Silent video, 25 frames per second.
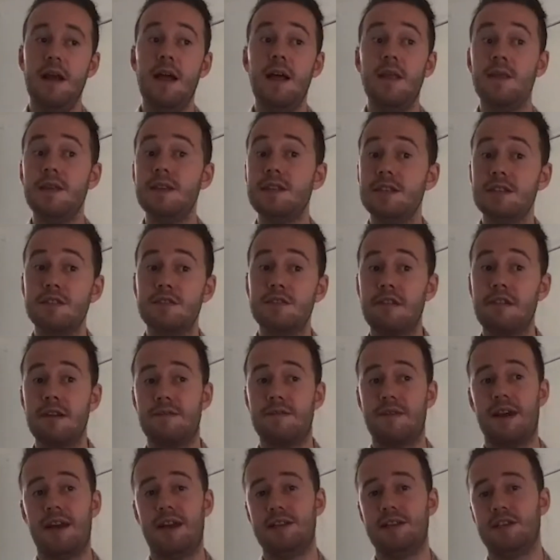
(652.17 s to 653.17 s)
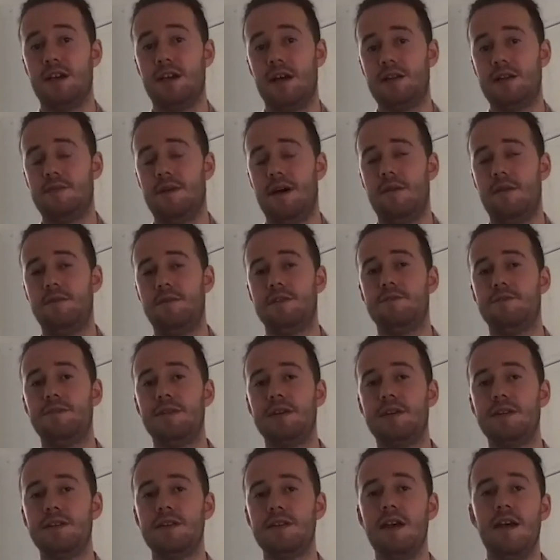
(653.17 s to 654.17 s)
This is great for HR departments
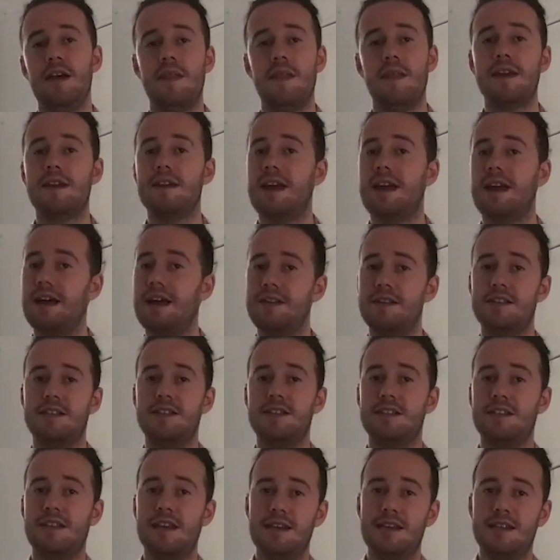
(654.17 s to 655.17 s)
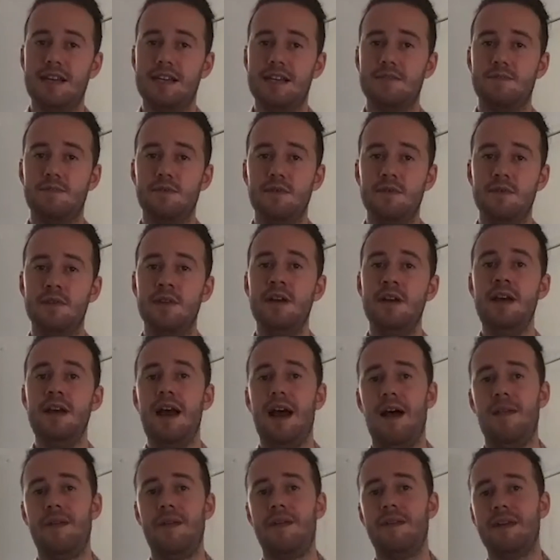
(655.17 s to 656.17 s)
because they can add this into their dashboard
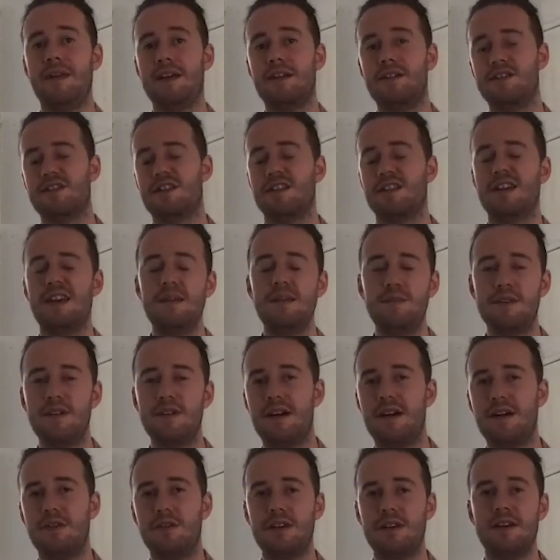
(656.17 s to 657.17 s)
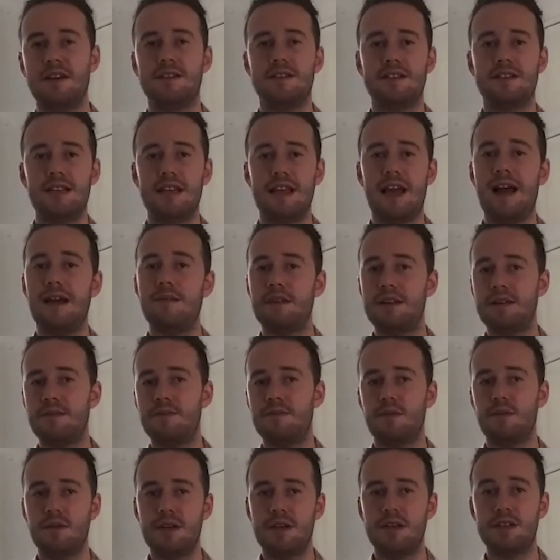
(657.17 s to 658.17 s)
and then they can just kind of keep an eye on it and see how many
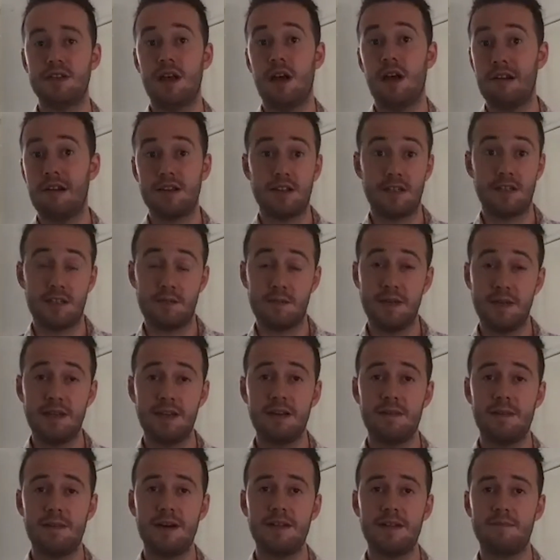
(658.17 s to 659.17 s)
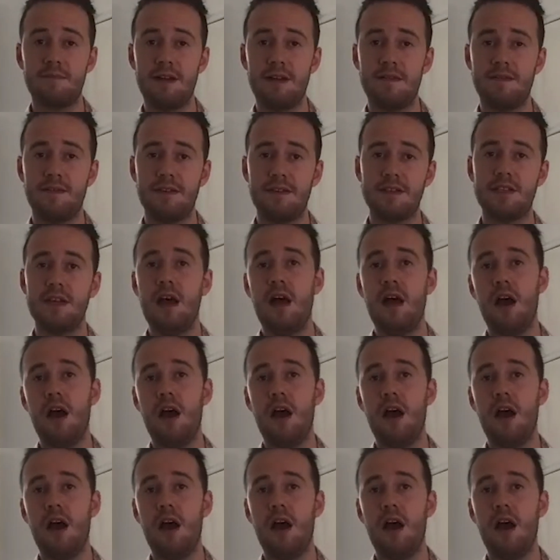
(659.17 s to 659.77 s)
employees are actually speaking about the benefits.